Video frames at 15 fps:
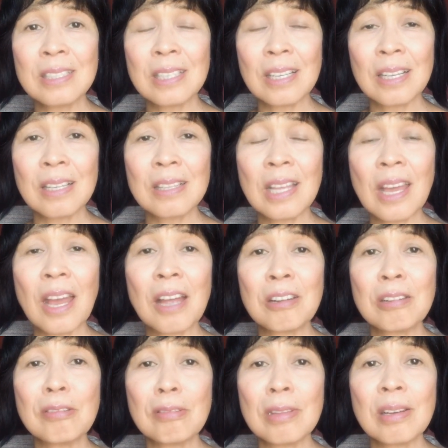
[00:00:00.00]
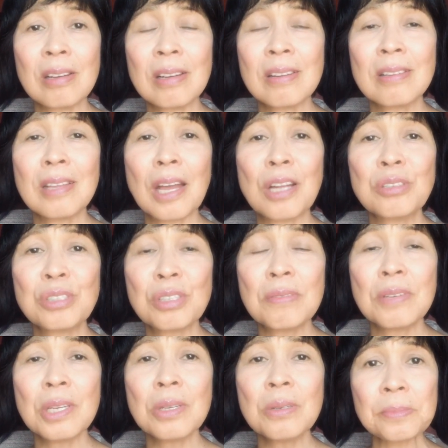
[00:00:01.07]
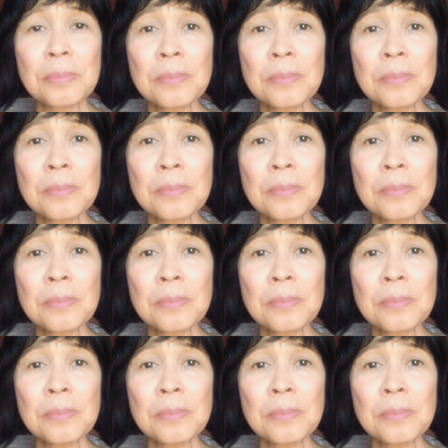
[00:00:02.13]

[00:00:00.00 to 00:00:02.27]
at the end of the interview,